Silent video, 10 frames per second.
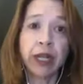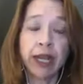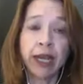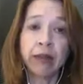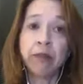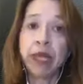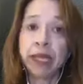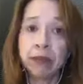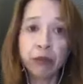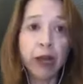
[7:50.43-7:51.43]
and
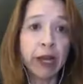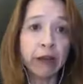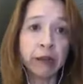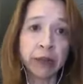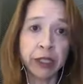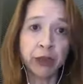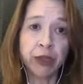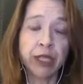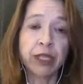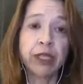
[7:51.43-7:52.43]
many prior
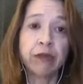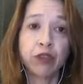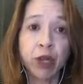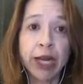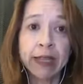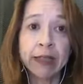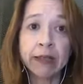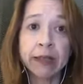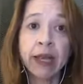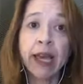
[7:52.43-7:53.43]
administrations have tried
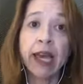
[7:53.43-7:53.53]
this,